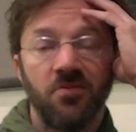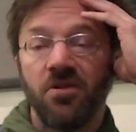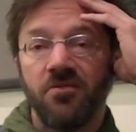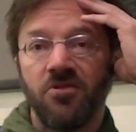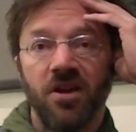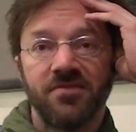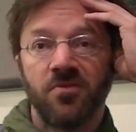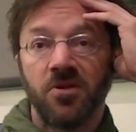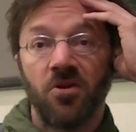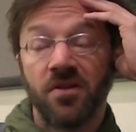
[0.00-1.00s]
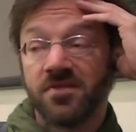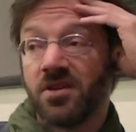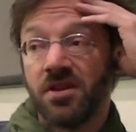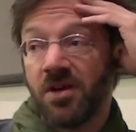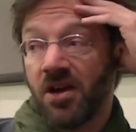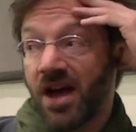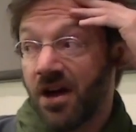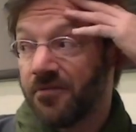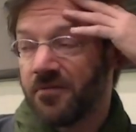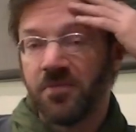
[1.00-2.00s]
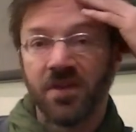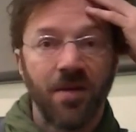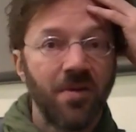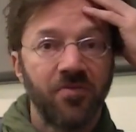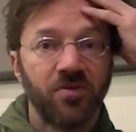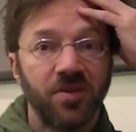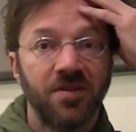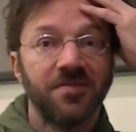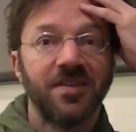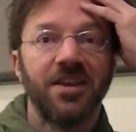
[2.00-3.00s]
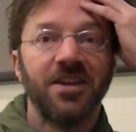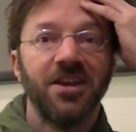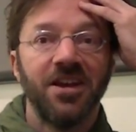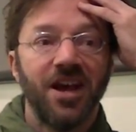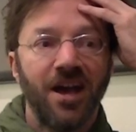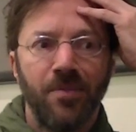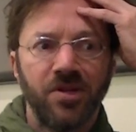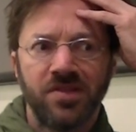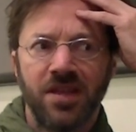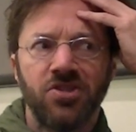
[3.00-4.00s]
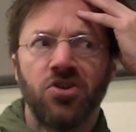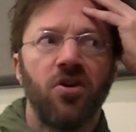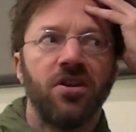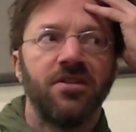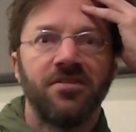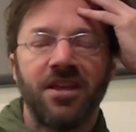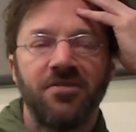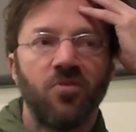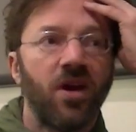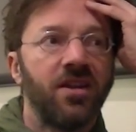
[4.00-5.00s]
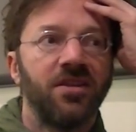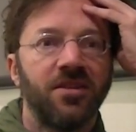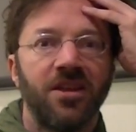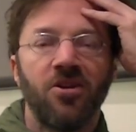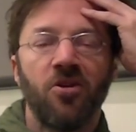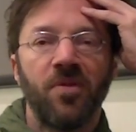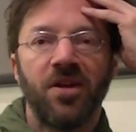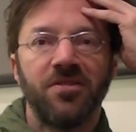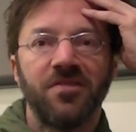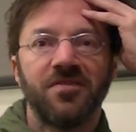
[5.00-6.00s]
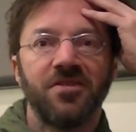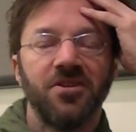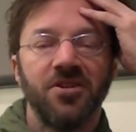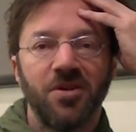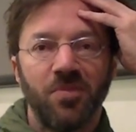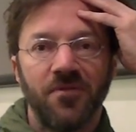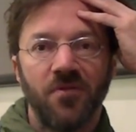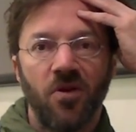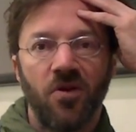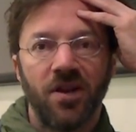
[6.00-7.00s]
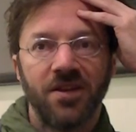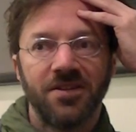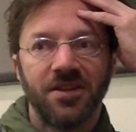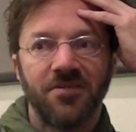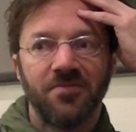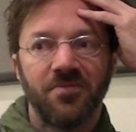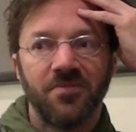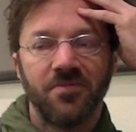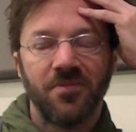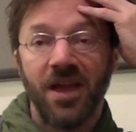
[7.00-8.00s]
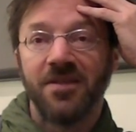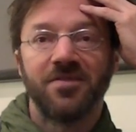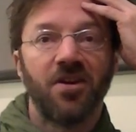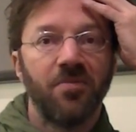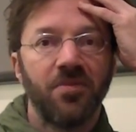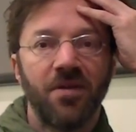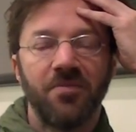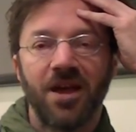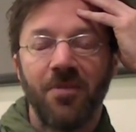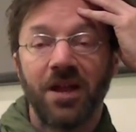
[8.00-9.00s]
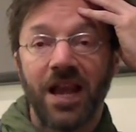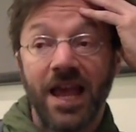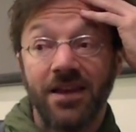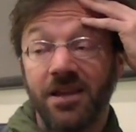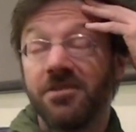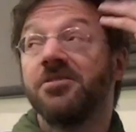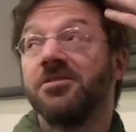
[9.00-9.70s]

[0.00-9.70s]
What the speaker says: rehearsal with the orchestra, and about half of them came up to me and said how much they enjoyed it and that why didn't they know about this before. And yeah, so I'm glad that